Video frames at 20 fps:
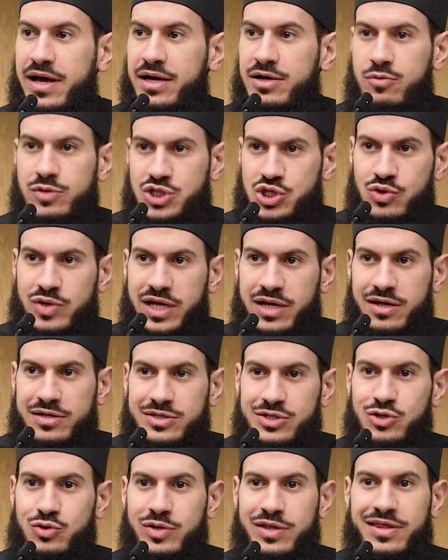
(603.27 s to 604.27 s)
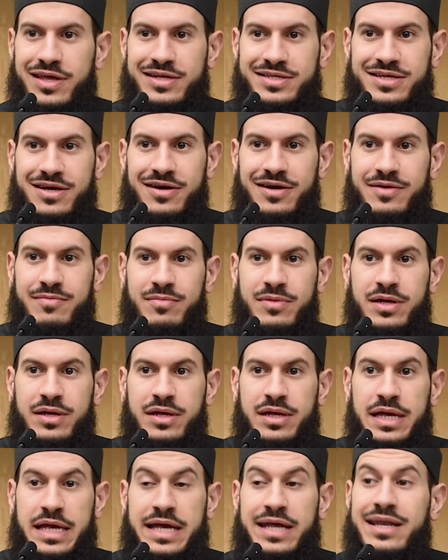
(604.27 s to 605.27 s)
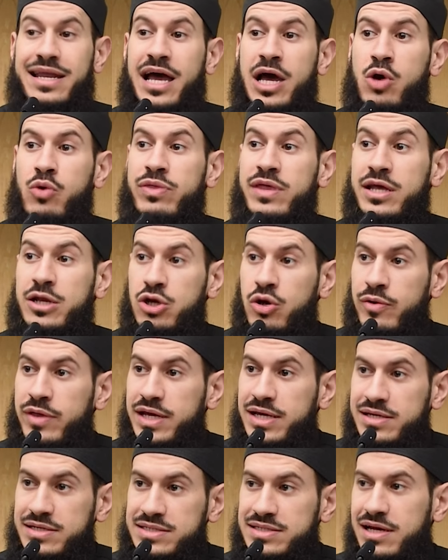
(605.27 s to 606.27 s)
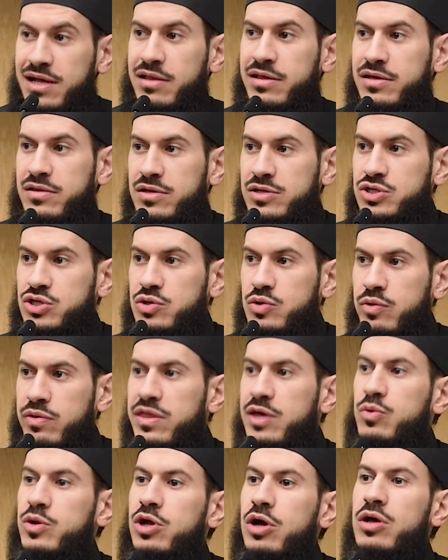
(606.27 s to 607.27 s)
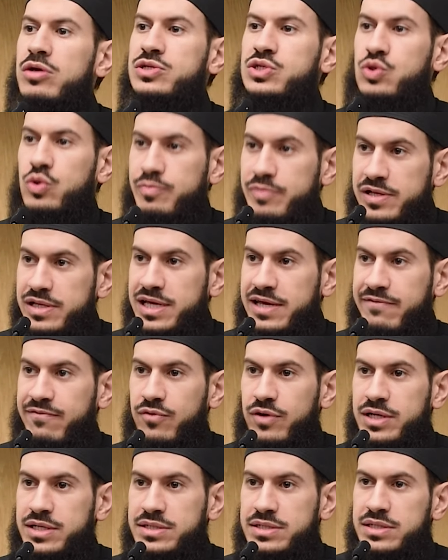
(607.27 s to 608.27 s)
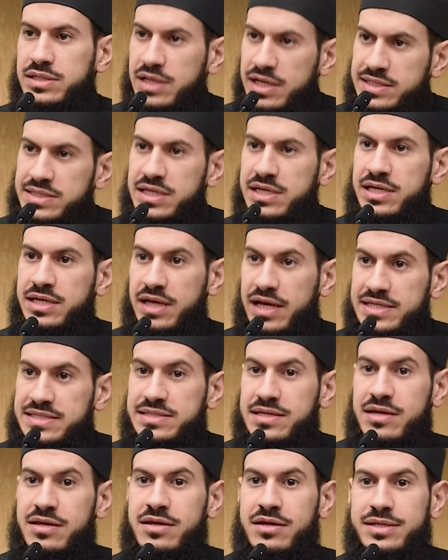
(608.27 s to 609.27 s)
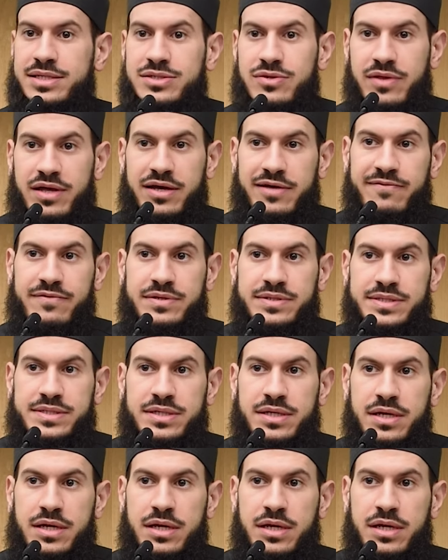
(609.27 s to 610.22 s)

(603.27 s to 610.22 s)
which you cannot do at that time, now they know that he's telling the truth, they would also believe what? Yes, he ascended to the heavens.